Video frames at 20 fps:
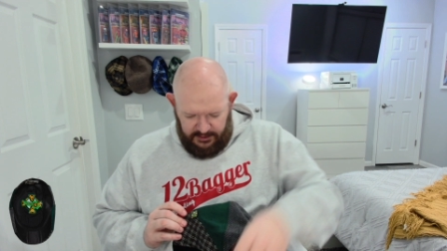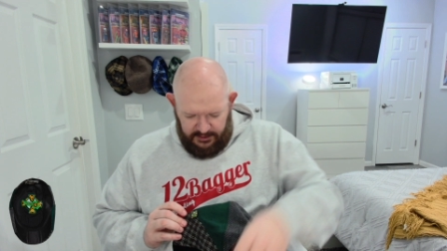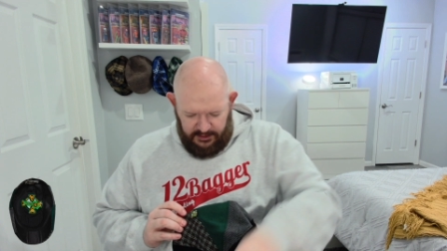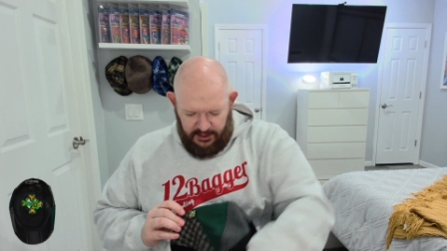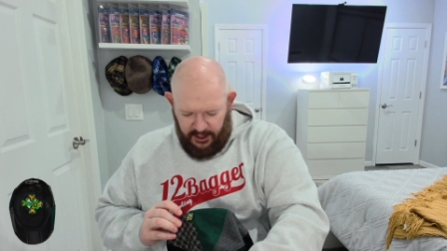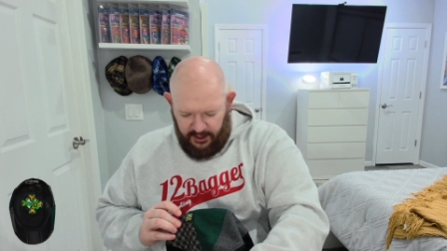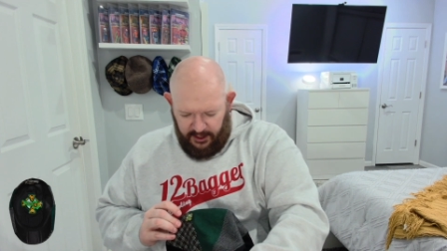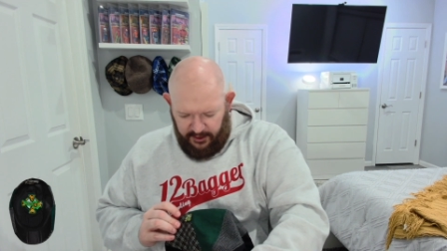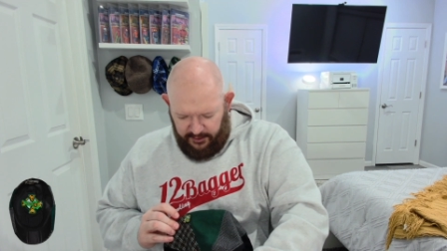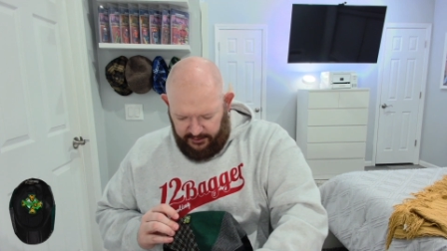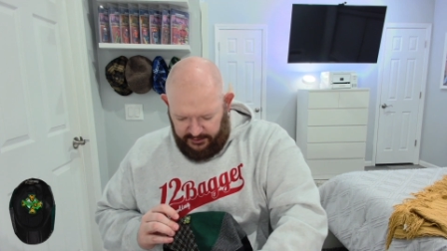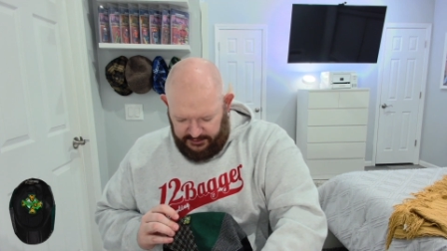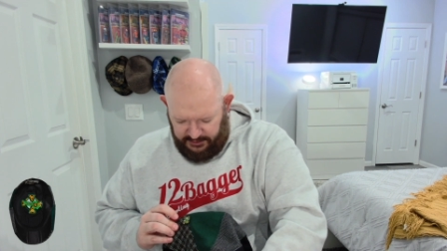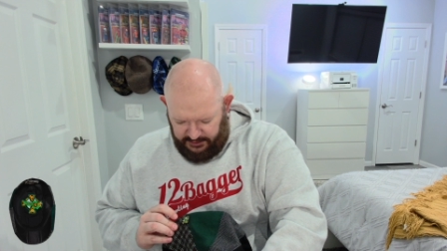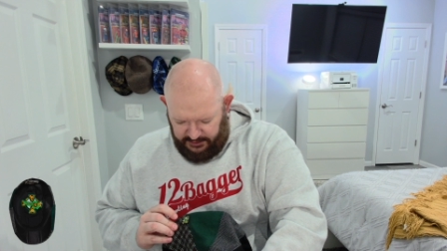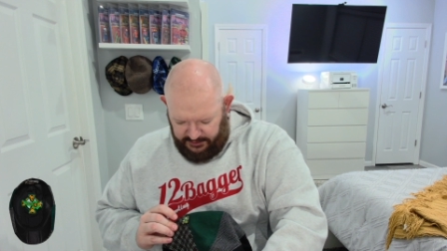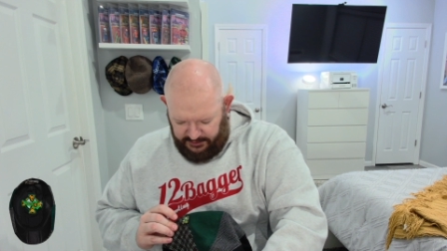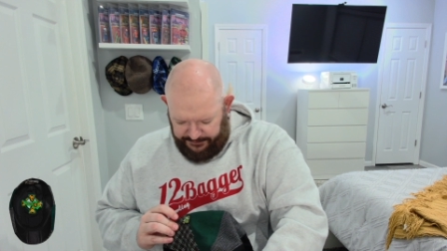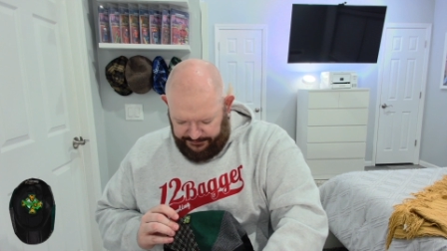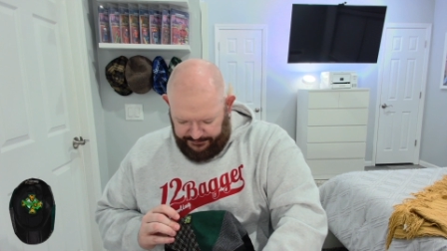Now it was
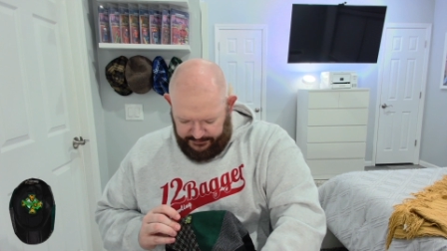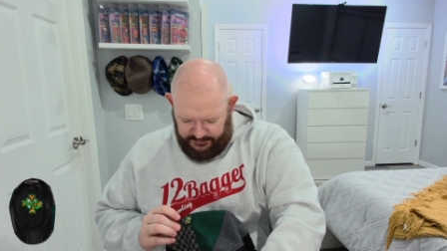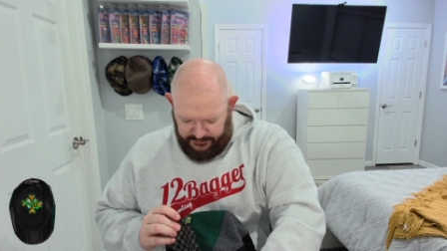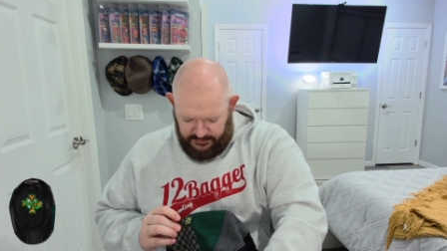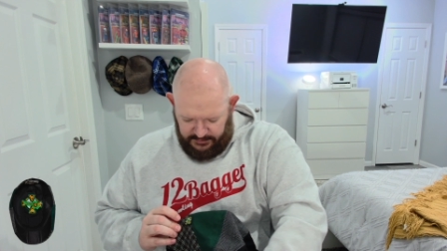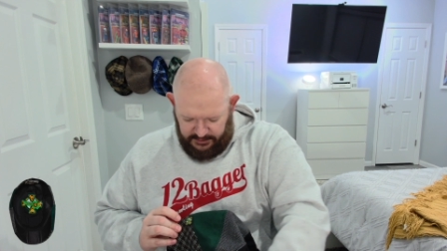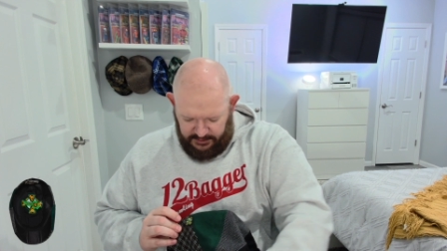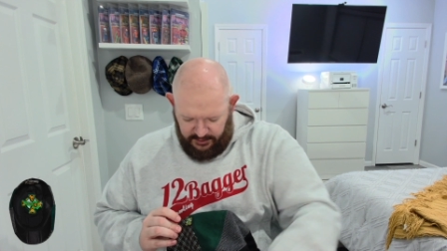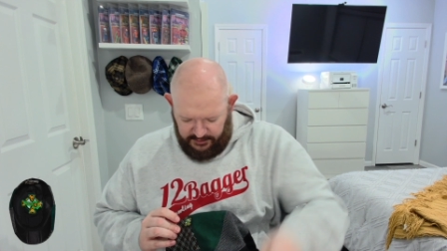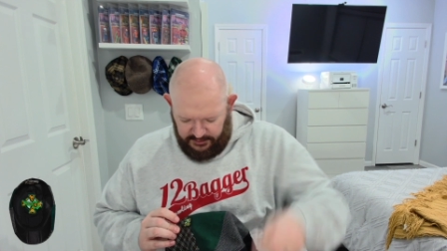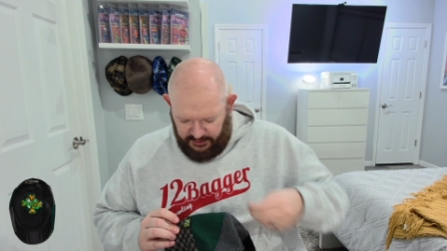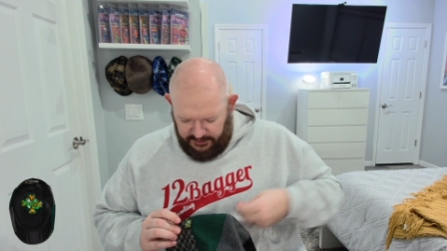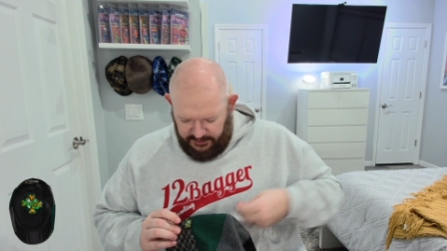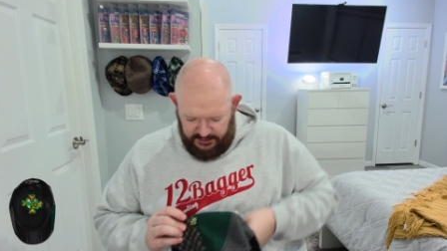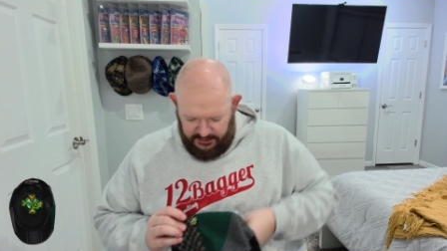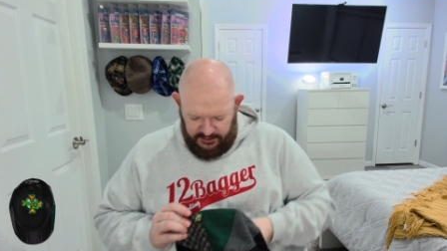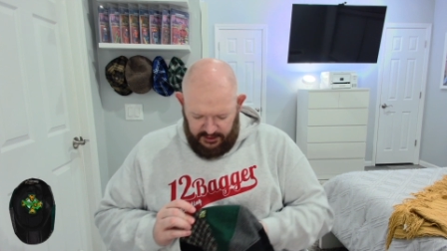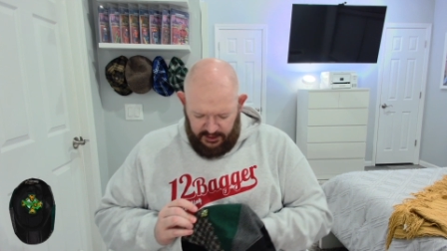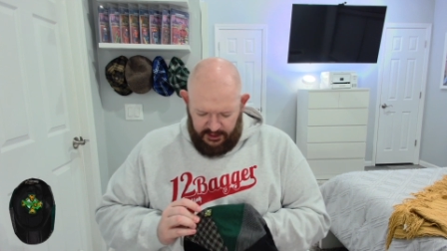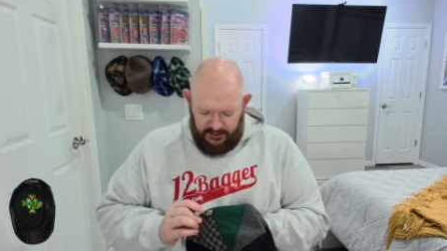in there. That was a
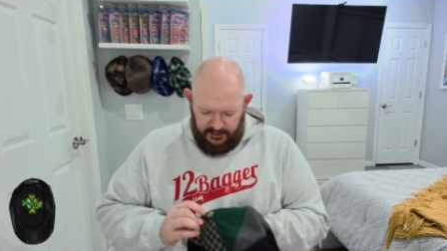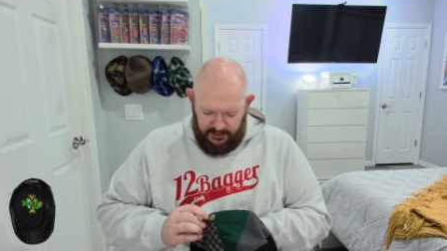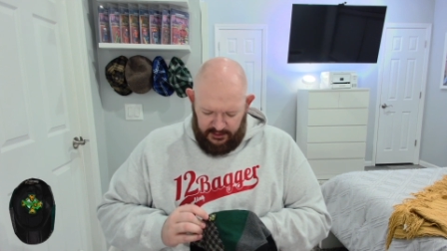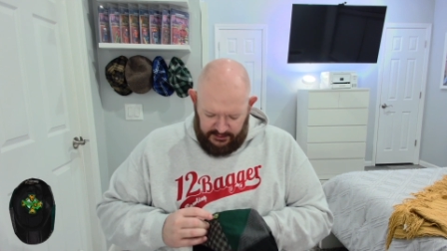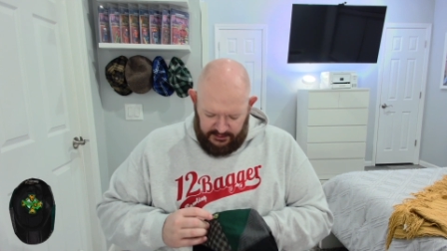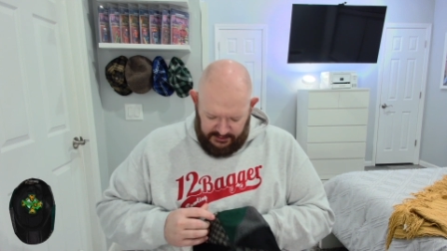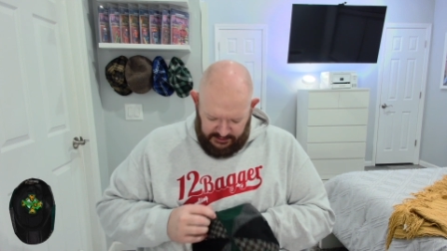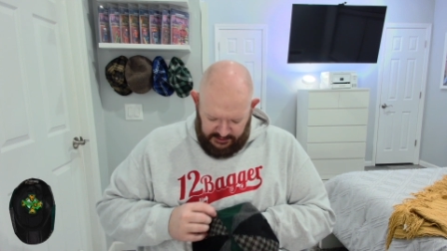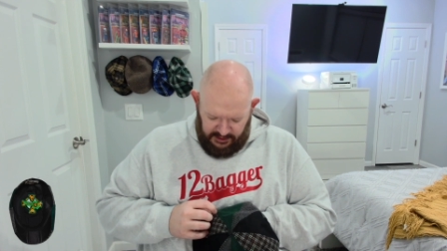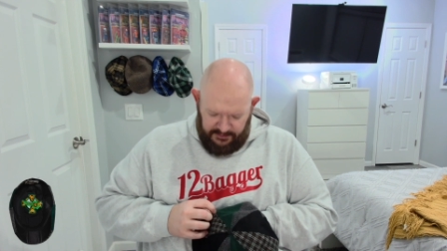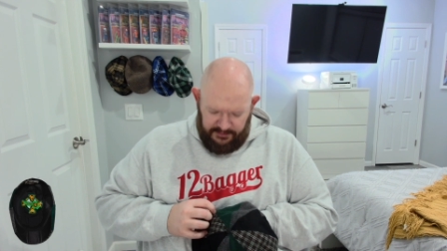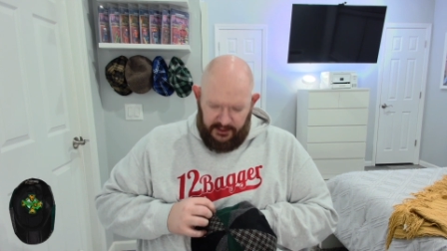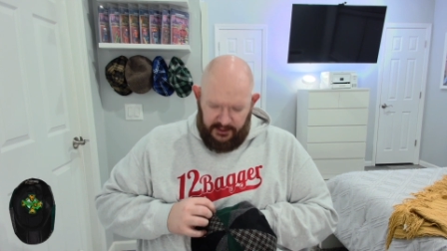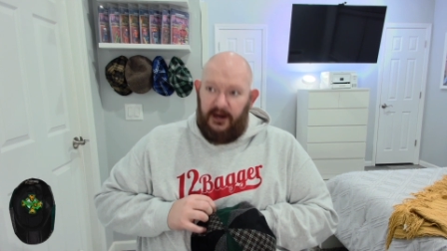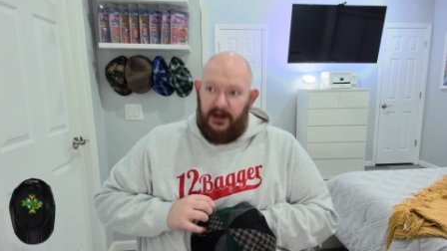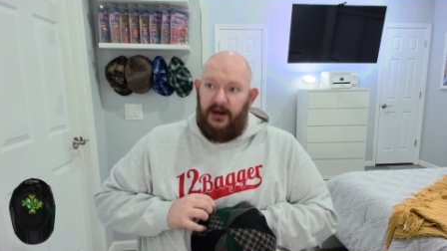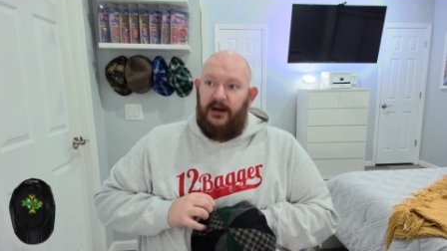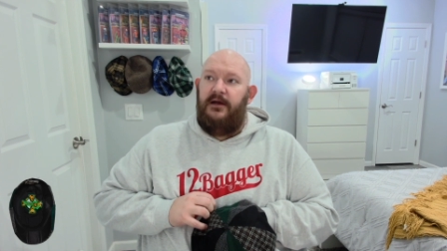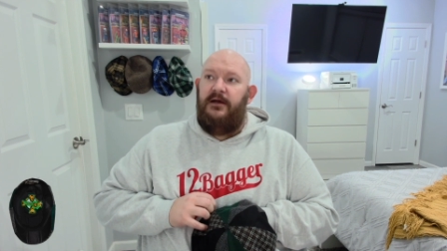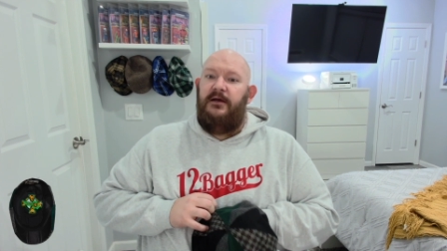tight little seam
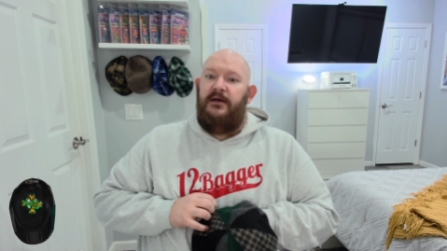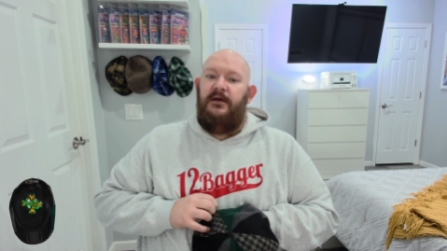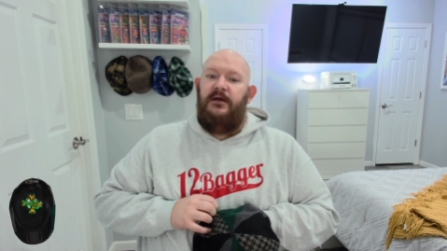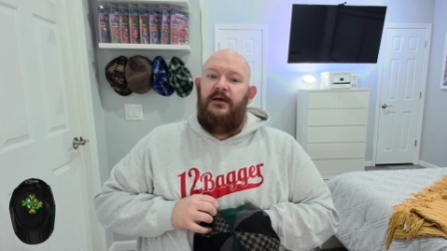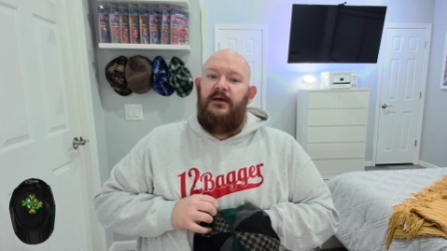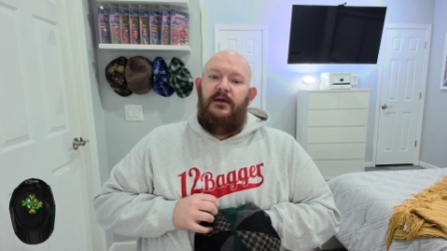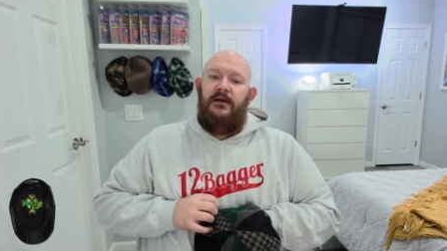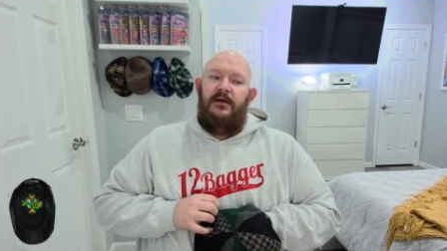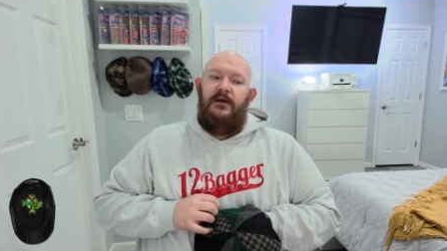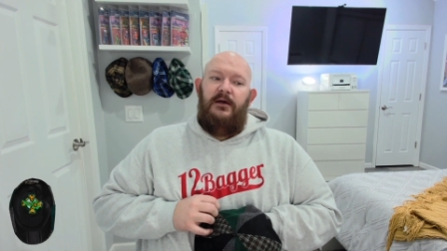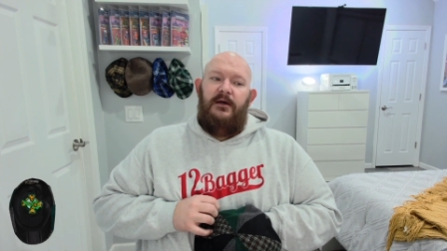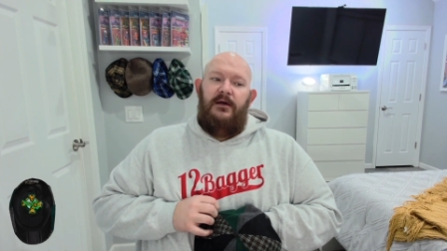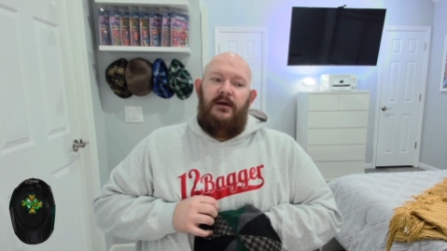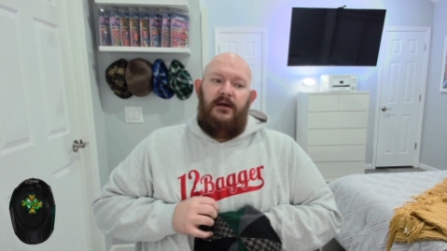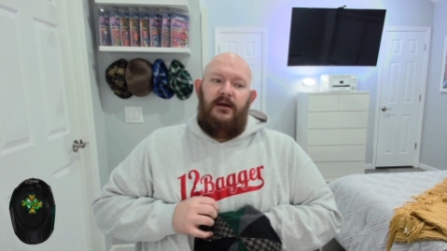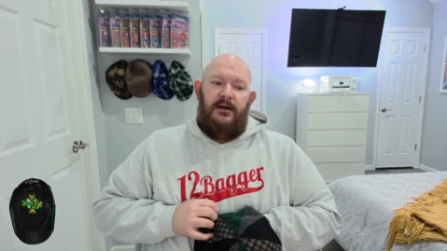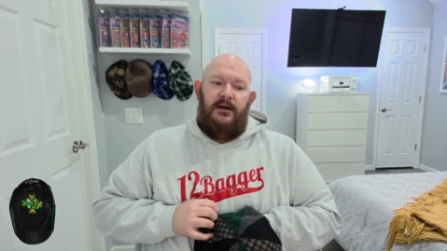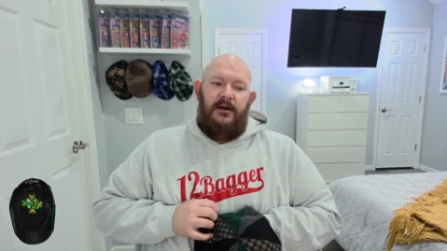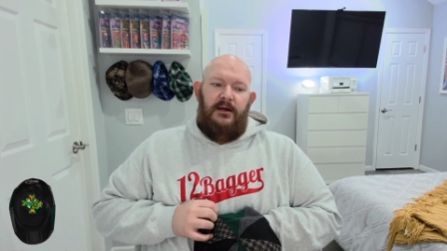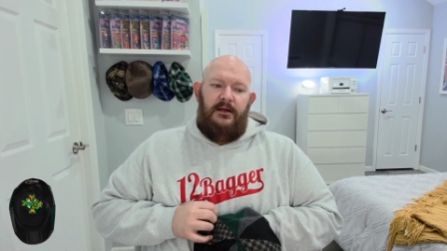there.
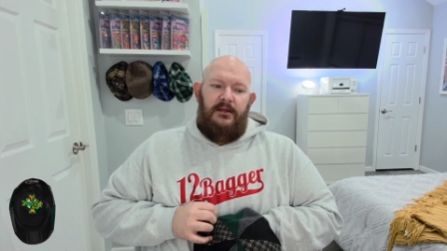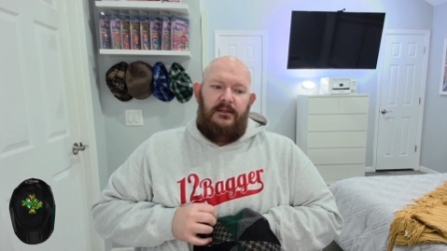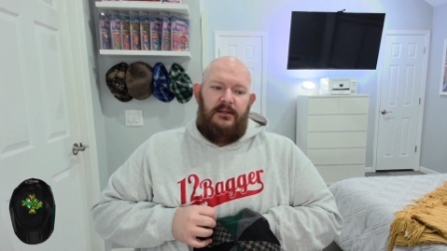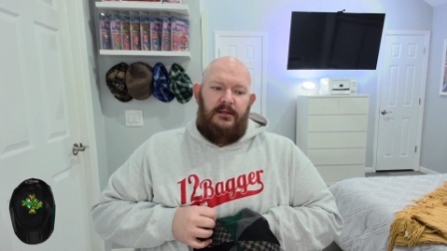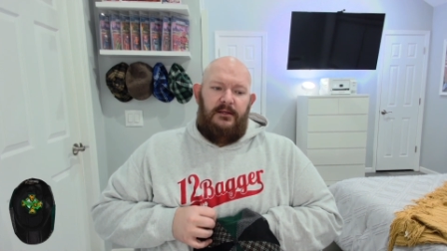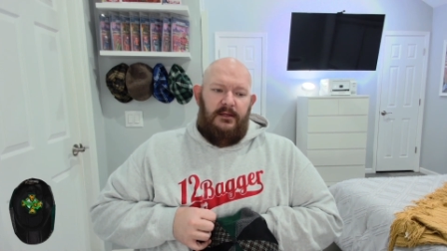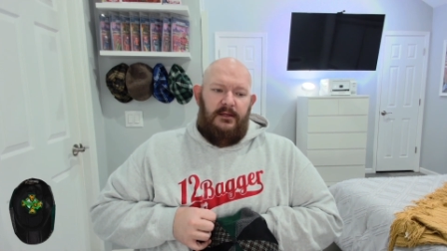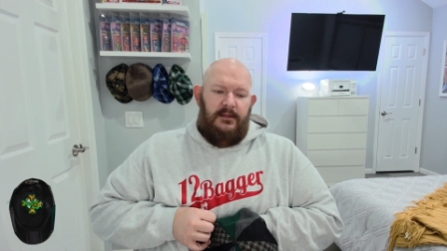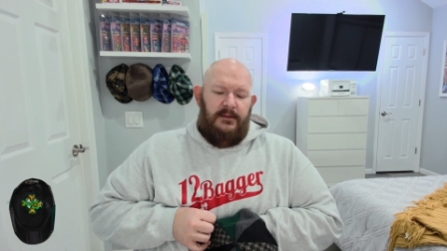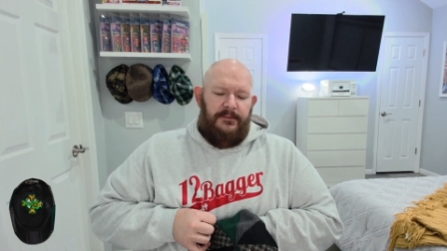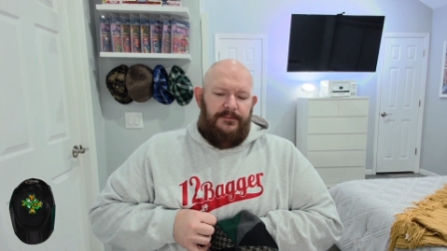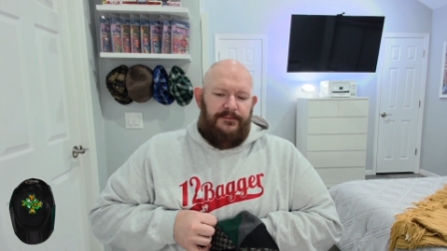All right.